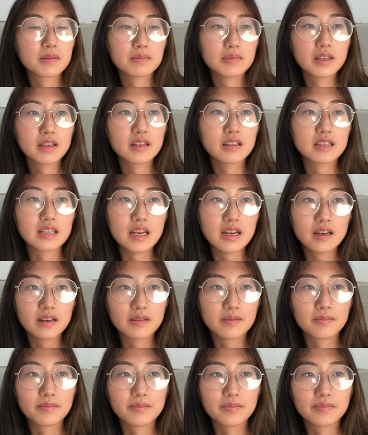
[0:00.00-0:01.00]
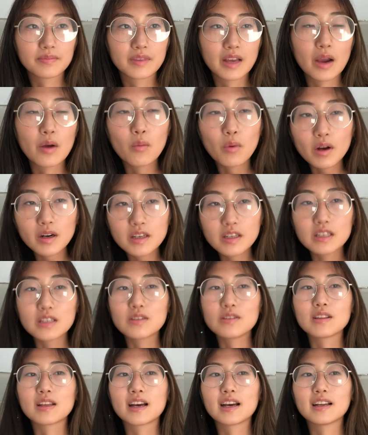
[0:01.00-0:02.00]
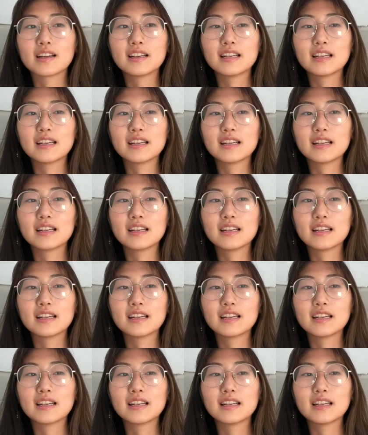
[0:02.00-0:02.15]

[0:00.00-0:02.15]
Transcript: I'm like, damn, I want to do that.